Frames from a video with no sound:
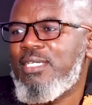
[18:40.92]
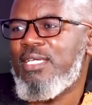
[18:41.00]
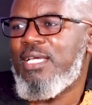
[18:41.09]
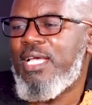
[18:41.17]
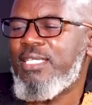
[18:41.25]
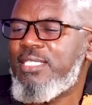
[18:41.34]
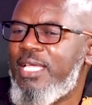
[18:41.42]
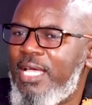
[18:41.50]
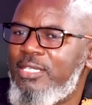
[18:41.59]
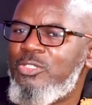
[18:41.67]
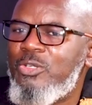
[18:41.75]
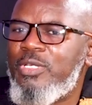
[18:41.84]
I say,
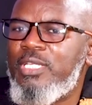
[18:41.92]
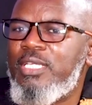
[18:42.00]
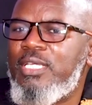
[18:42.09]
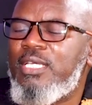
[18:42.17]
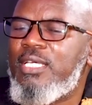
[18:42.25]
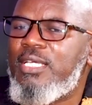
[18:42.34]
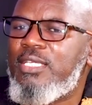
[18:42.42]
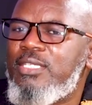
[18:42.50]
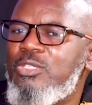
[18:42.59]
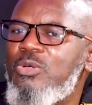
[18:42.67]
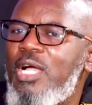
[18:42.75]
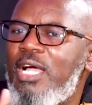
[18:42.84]
Anthony,
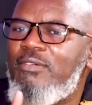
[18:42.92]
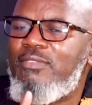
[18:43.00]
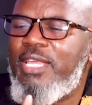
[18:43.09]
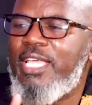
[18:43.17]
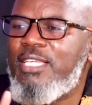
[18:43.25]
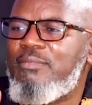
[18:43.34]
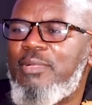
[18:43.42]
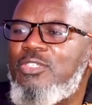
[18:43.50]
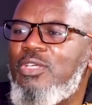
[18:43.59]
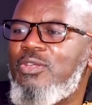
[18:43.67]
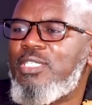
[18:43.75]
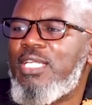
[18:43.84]
you have lied, but
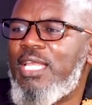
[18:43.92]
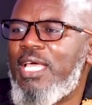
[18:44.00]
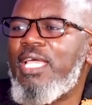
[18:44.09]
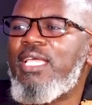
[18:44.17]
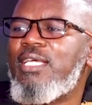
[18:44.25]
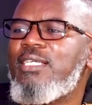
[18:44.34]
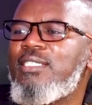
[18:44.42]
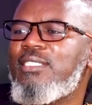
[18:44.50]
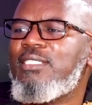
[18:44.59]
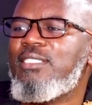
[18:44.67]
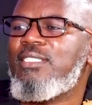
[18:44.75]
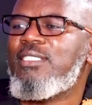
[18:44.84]
you're not a liar.
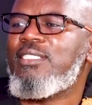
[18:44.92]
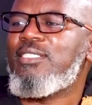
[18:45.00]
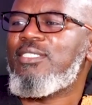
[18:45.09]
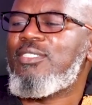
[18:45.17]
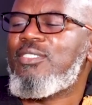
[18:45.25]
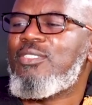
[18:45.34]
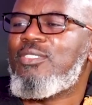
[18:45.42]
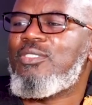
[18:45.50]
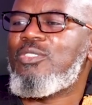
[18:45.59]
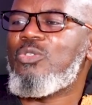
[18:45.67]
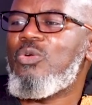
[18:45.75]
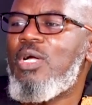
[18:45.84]

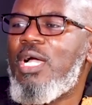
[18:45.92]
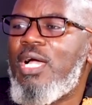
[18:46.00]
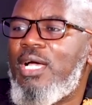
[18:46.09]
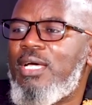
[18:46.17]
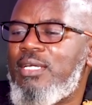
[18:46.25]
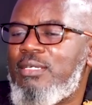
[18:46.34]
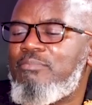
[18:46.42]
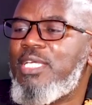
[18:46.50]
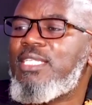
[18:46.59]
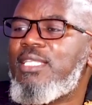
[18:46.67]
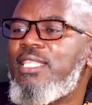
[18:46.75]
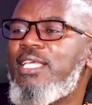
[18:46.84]
You are
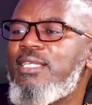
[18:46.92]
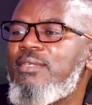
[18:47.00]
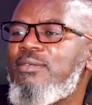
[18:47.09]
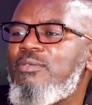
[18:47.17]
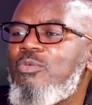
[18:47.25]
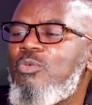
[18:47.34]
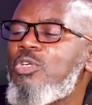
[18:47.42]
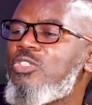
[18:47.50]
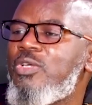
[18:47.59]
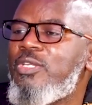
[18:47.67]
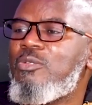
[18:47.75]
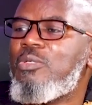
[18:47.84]
better than what
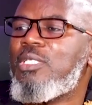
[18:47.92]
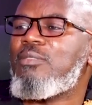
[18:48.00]
you're doing.